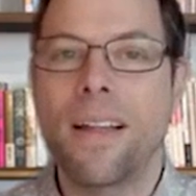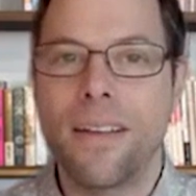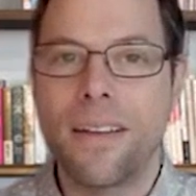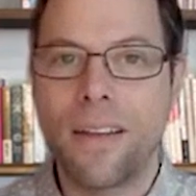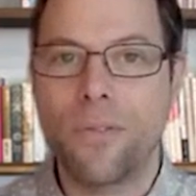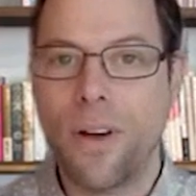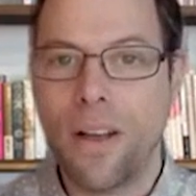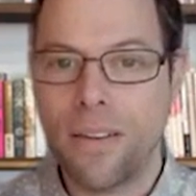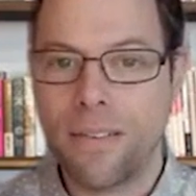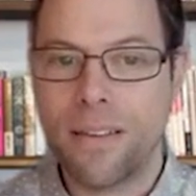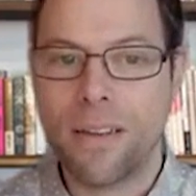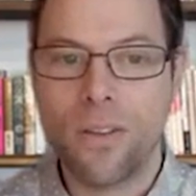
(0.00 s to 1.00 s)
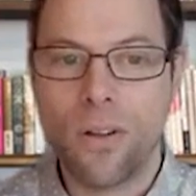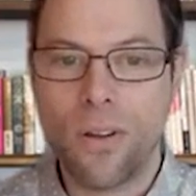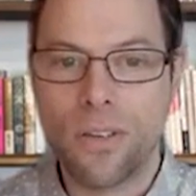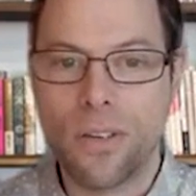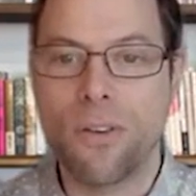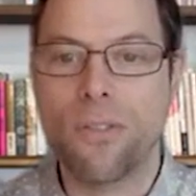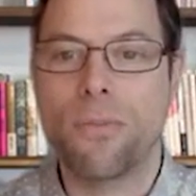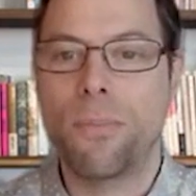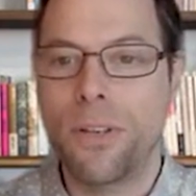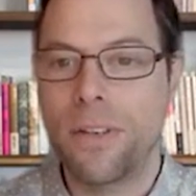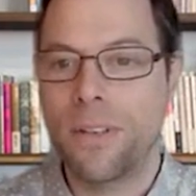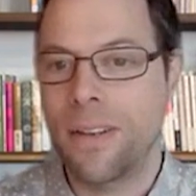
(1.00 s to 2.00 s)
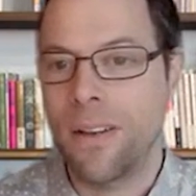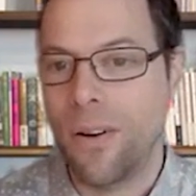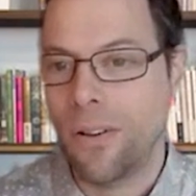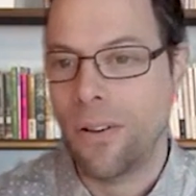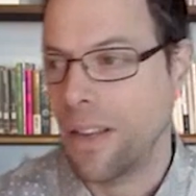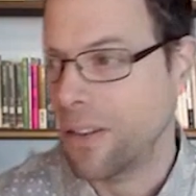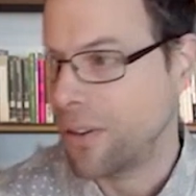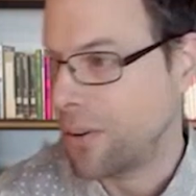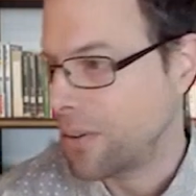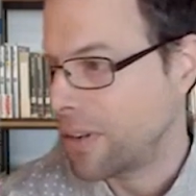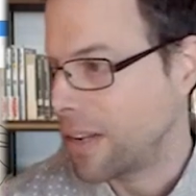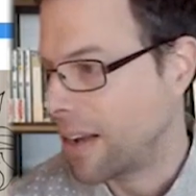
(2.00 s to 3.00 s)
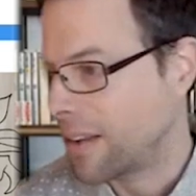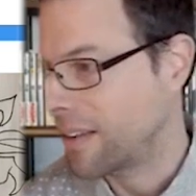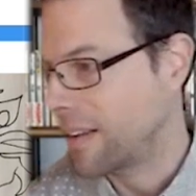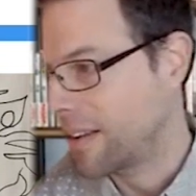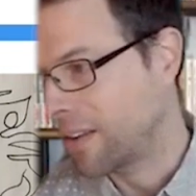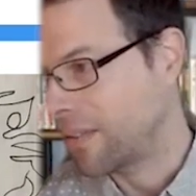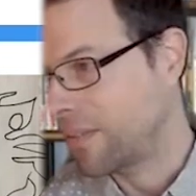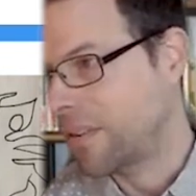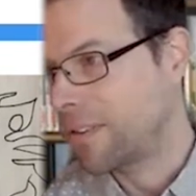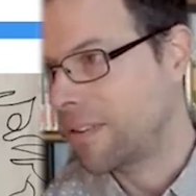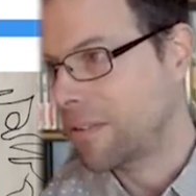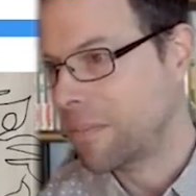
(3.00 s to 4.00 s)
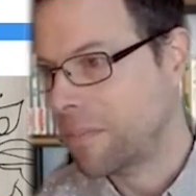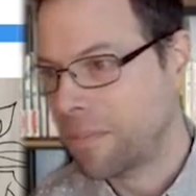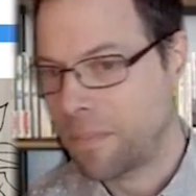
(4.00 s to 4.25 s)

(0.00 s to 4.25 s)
and then advanced technology of putting it on an online canvas.